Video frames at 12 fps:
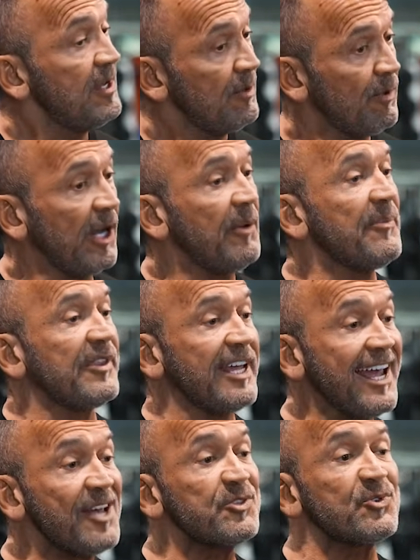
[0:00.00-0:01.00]
Well,
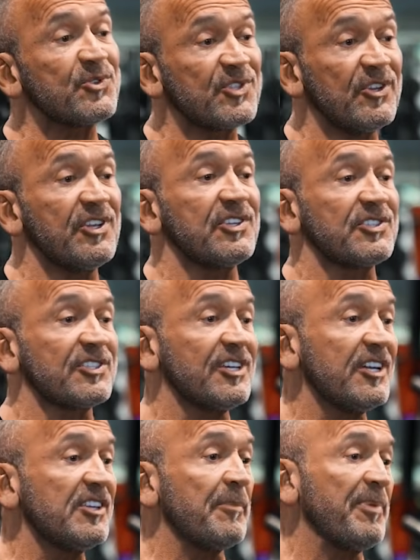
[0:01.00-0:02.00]
the answer to this is
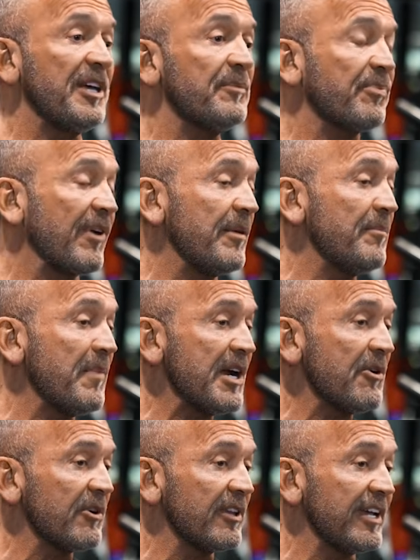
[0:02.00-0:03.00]
going to depend
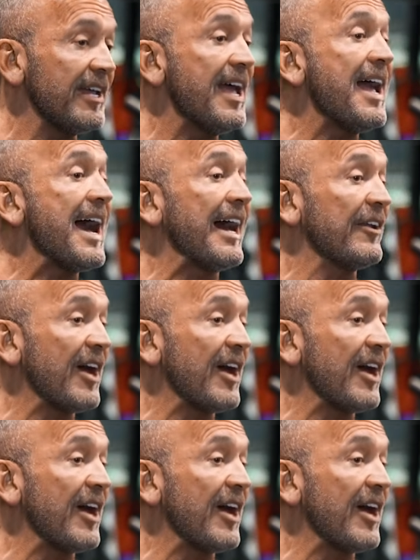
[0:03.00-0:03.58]
primarily on